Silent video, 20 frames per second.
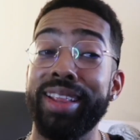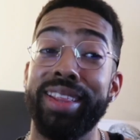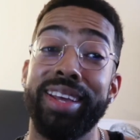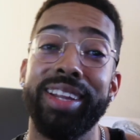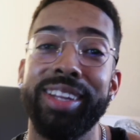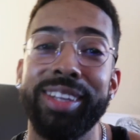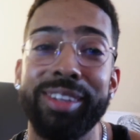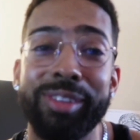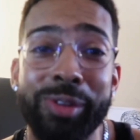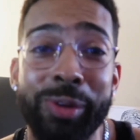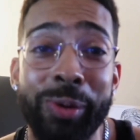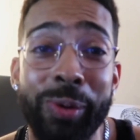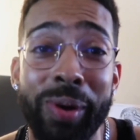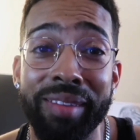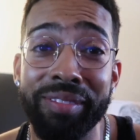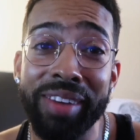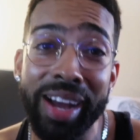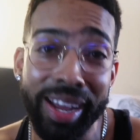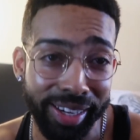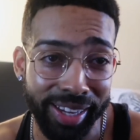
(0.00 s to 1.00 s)
think it looks cool.
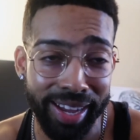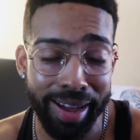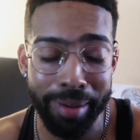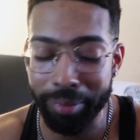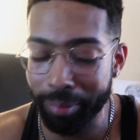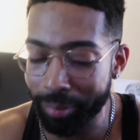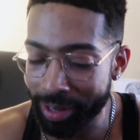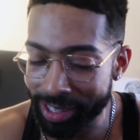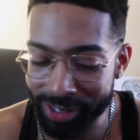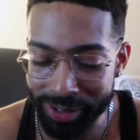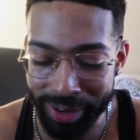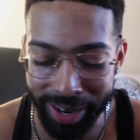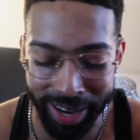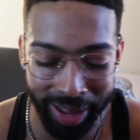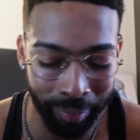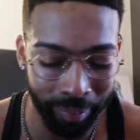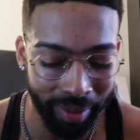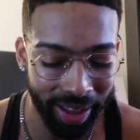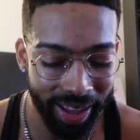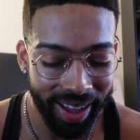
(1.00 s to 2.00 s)
I've gotten compliments on
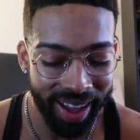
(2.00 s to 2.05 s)
it.